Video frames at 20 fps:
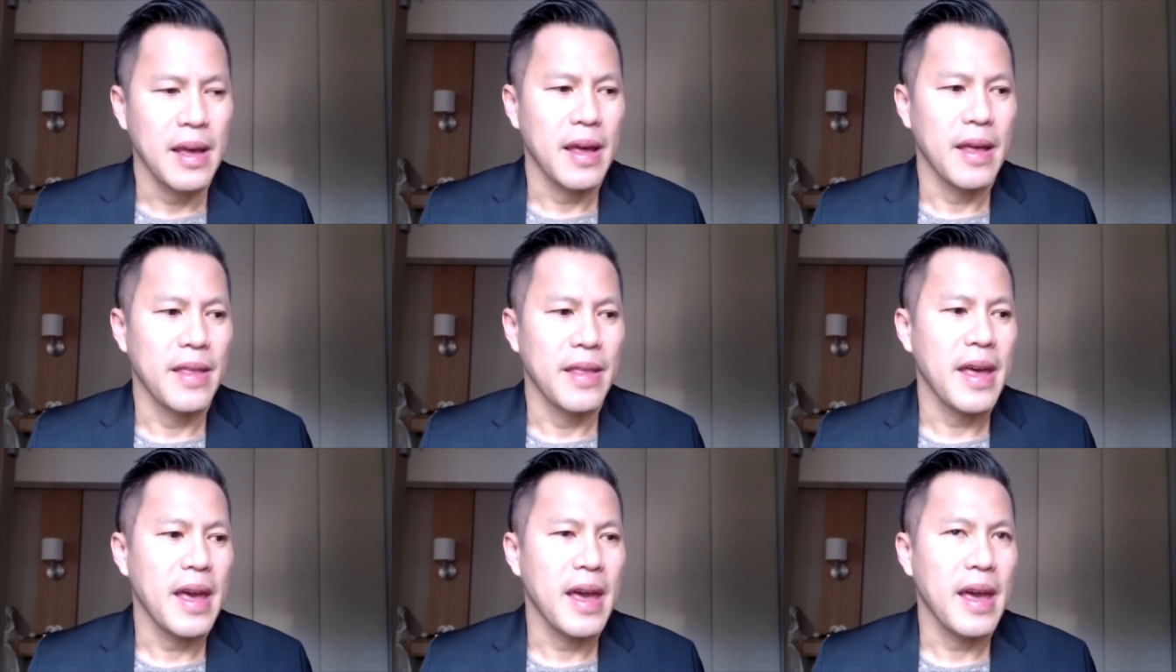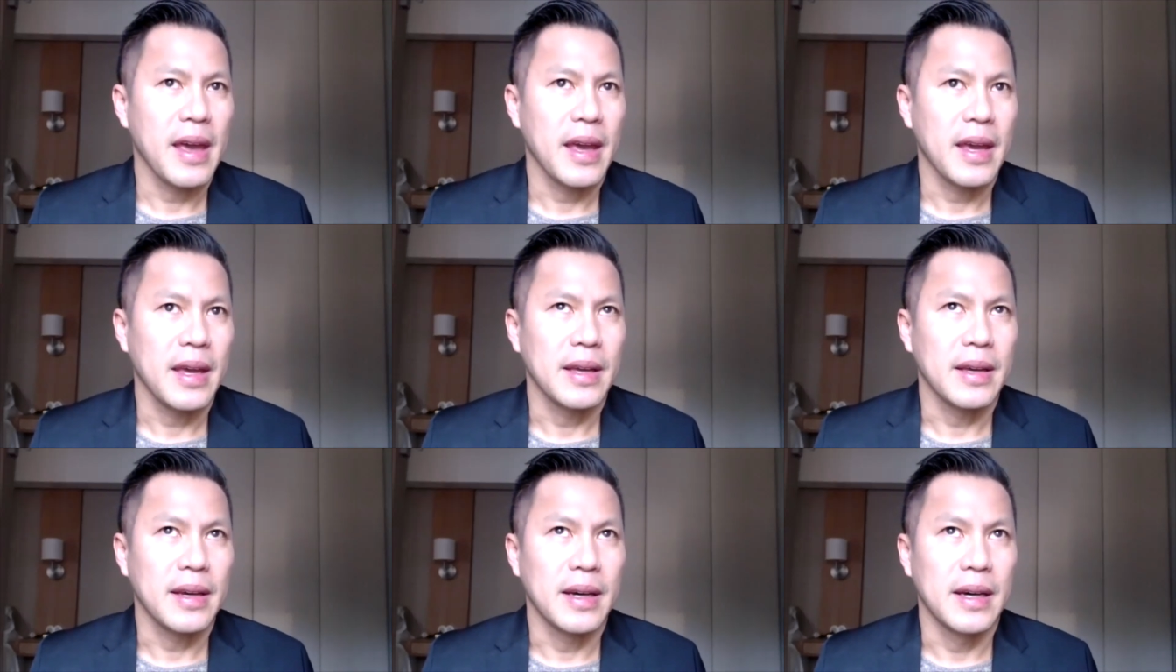
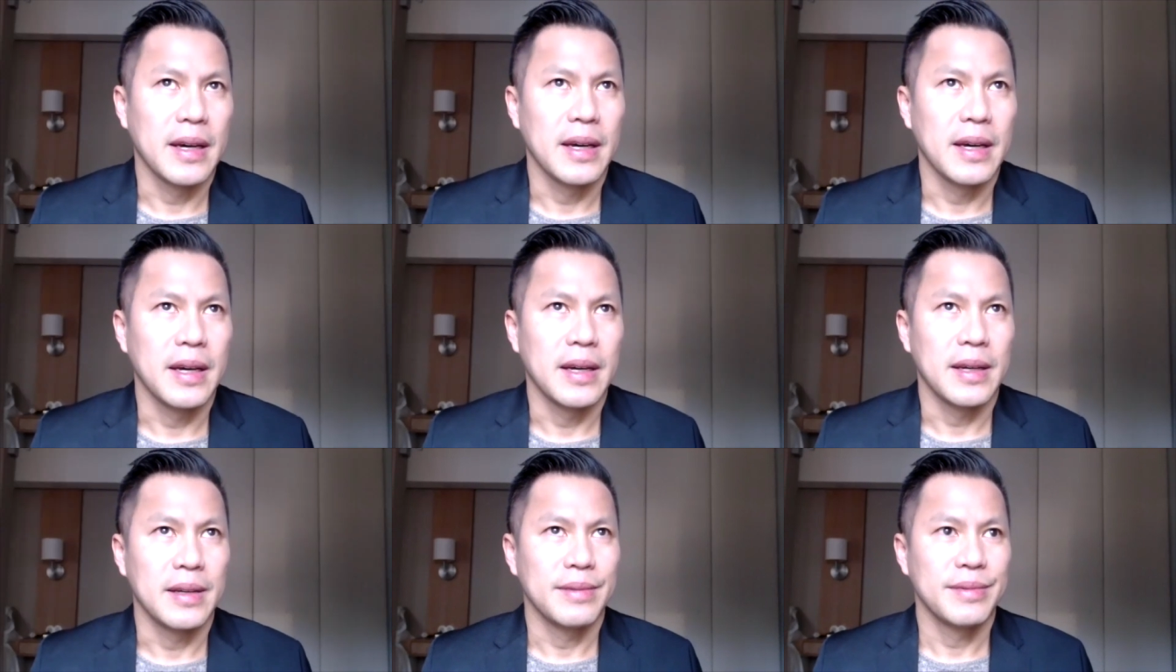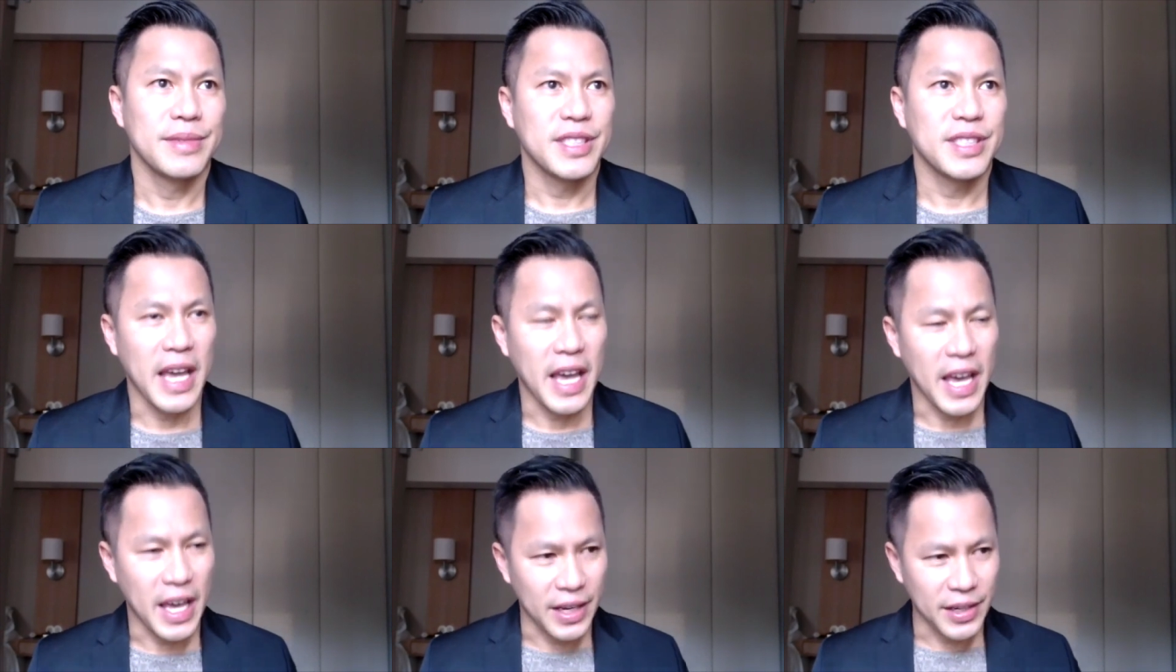they
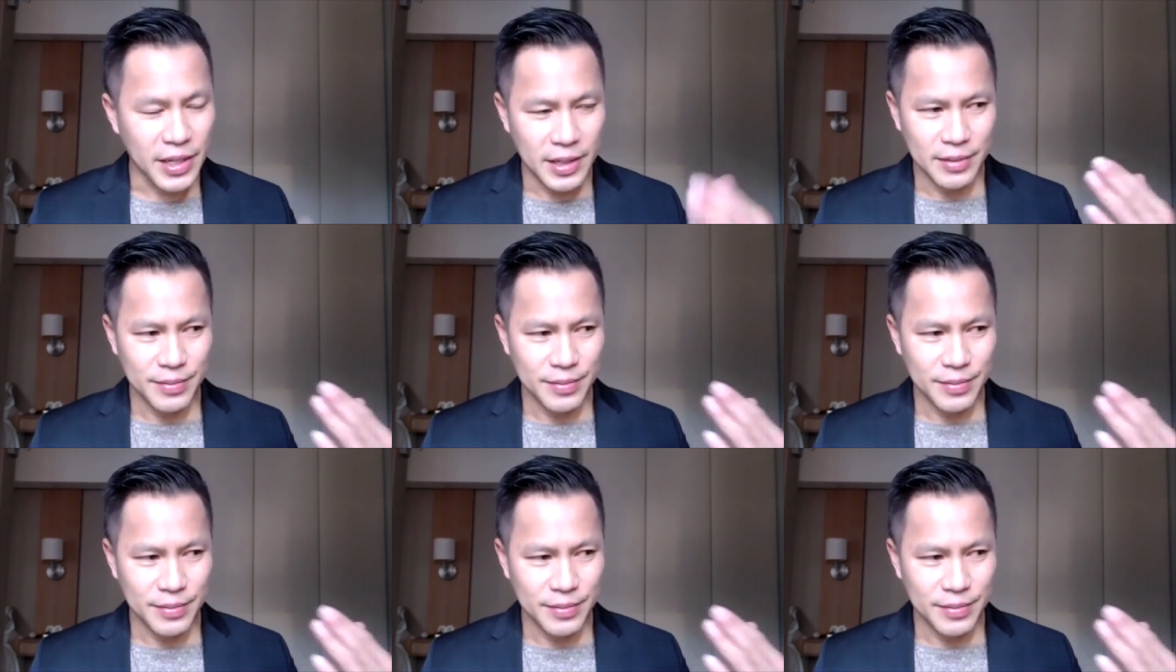said,